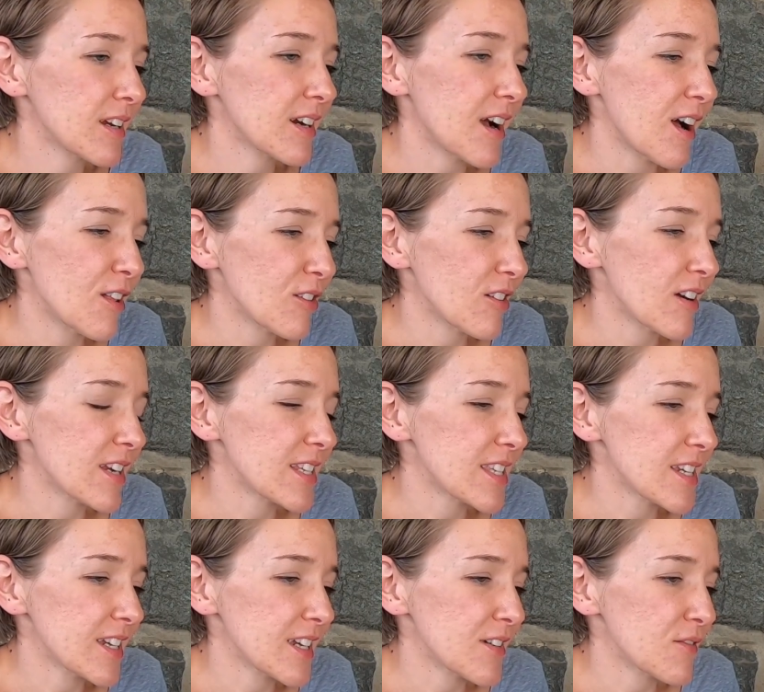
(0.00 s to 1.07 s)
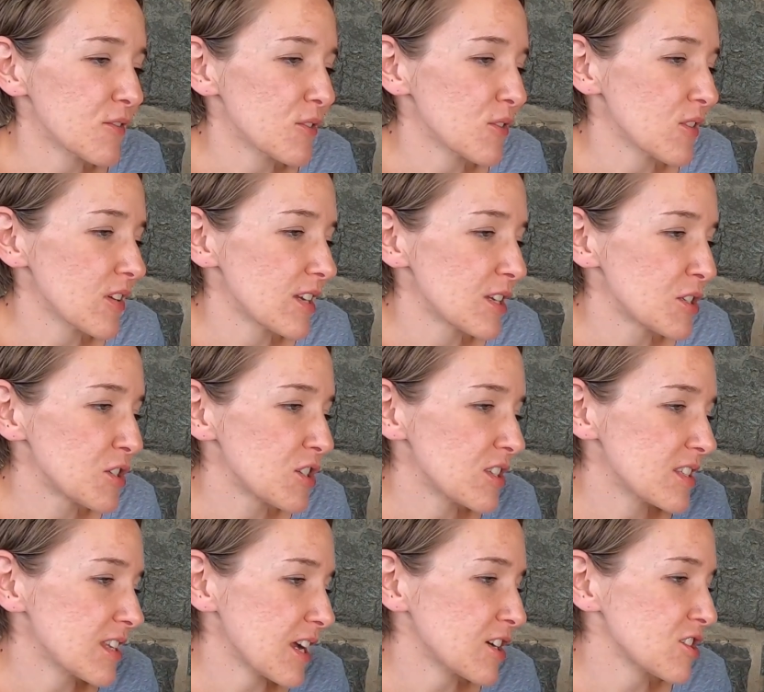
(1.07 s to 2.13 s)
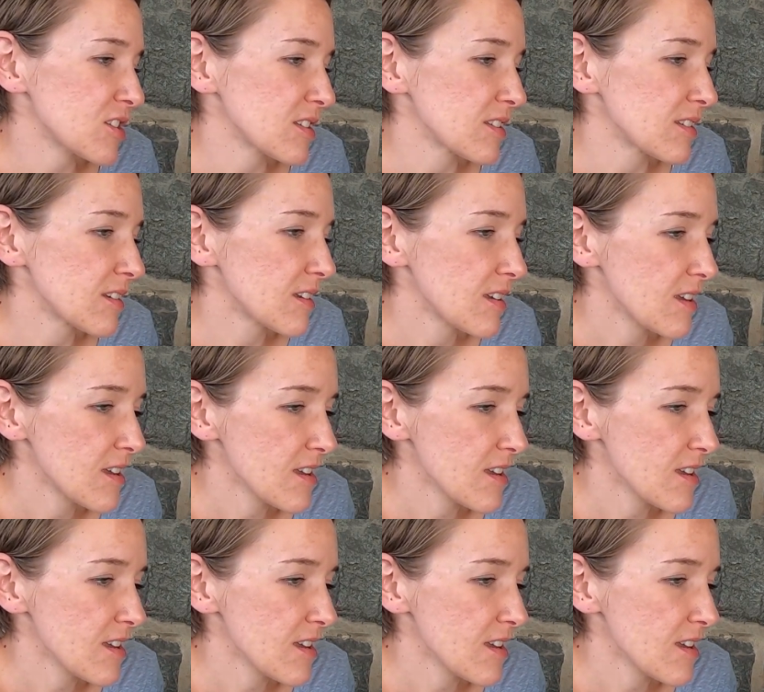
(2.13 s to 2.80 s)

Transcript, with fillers: color and ticket for the each section.